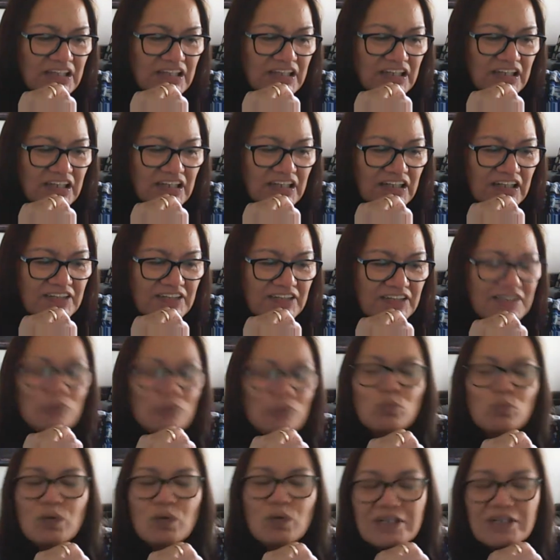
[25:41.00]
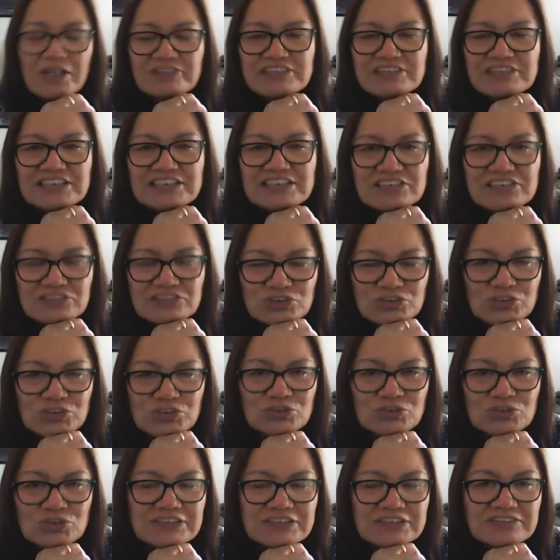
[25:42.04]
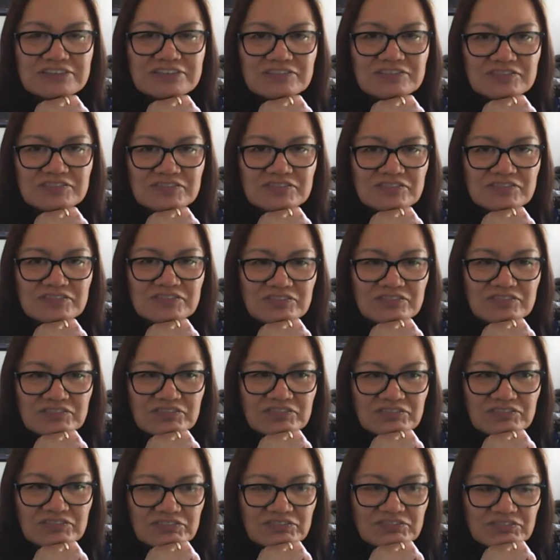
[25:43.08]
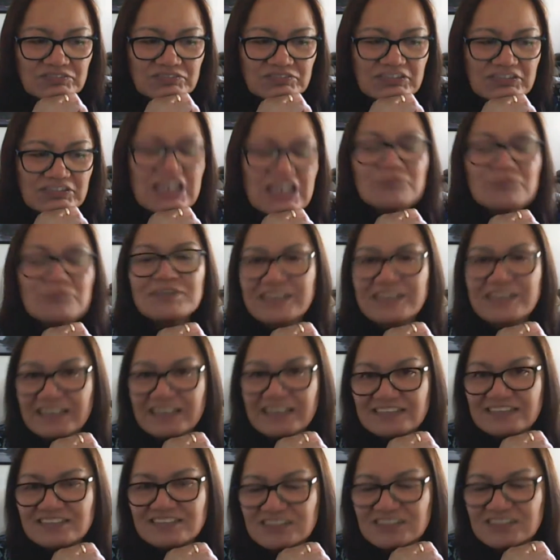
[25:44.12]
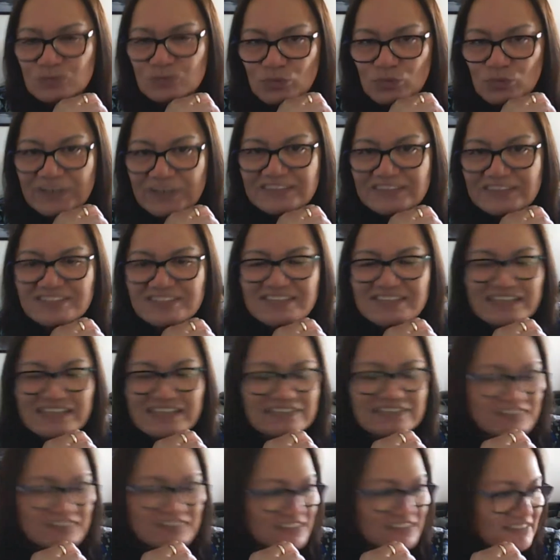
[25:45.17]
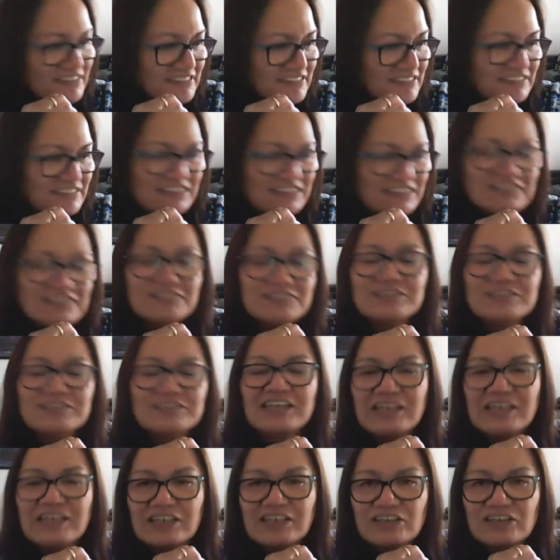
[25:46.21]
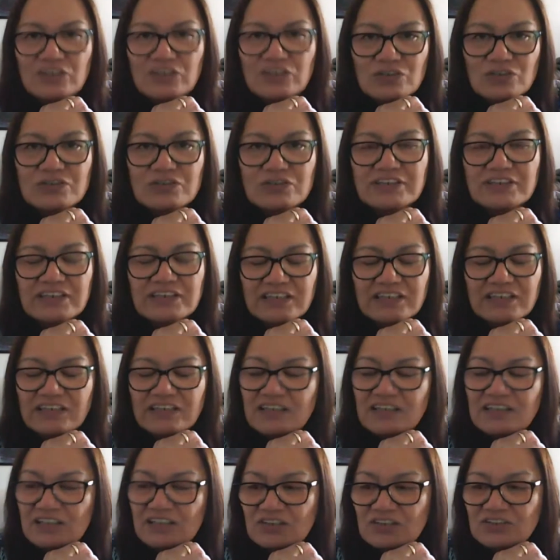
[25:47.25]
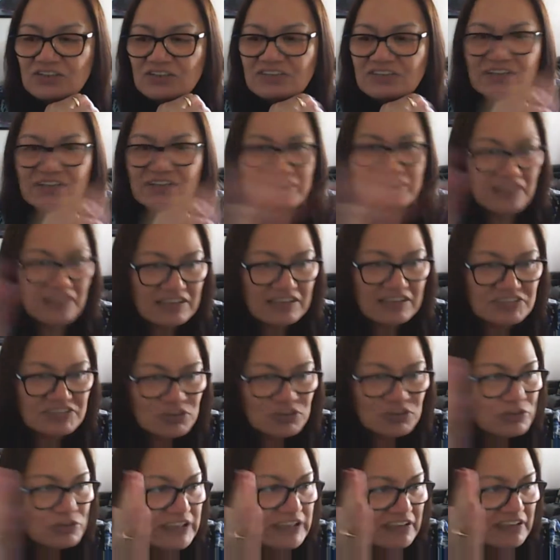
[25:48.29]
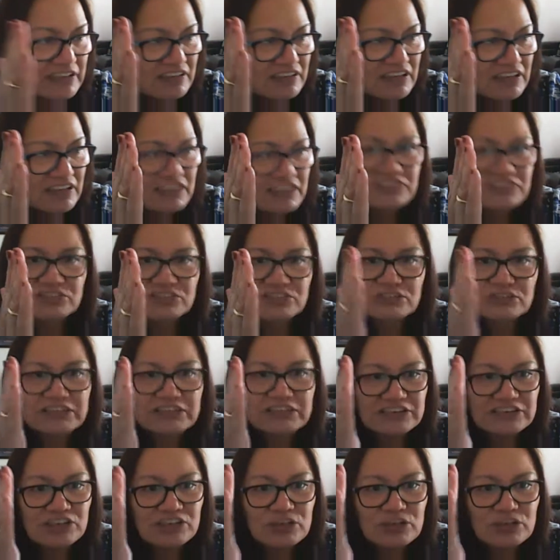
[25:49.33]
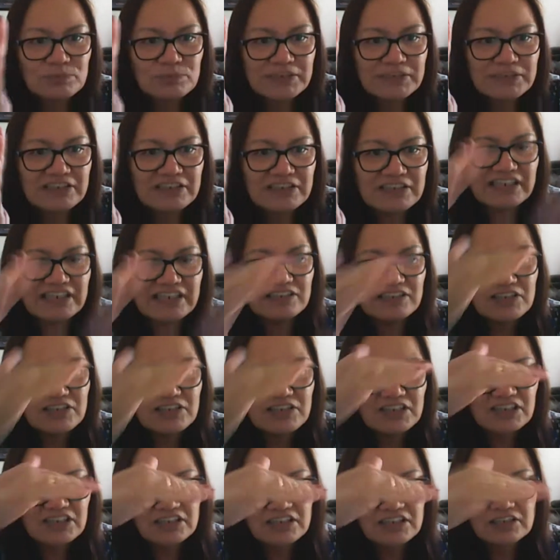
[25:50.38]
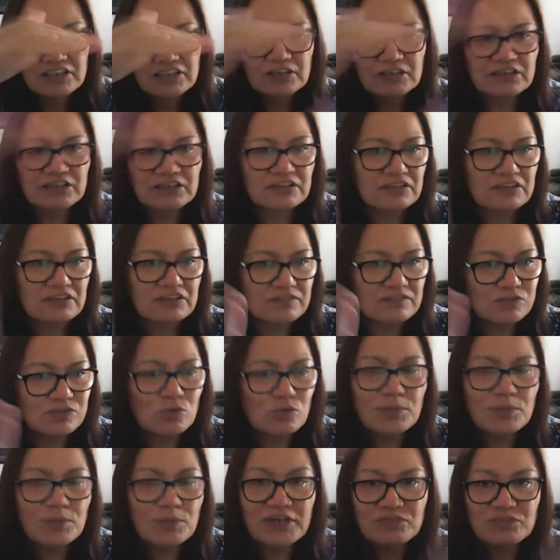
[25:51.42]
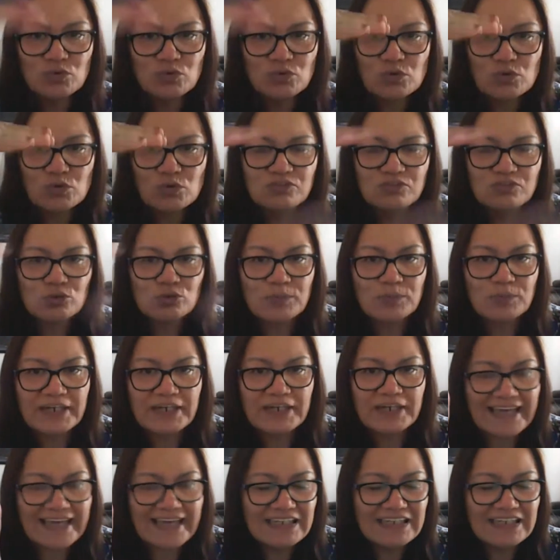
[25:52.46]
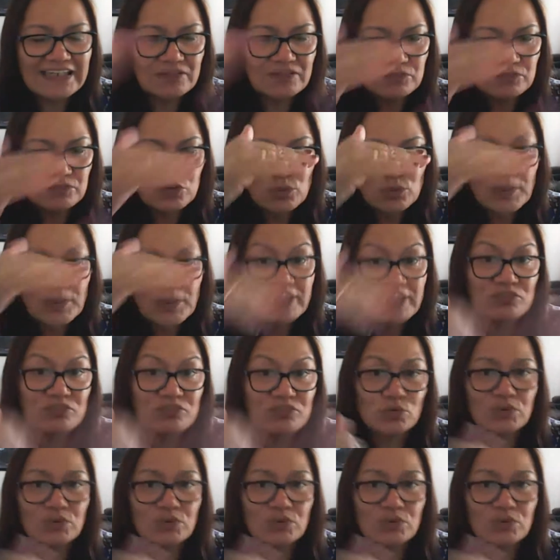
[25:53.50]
They're wiry little children up against the ones that just sit and look on a screen no bigger than 4x4, 4x8, or 4x4.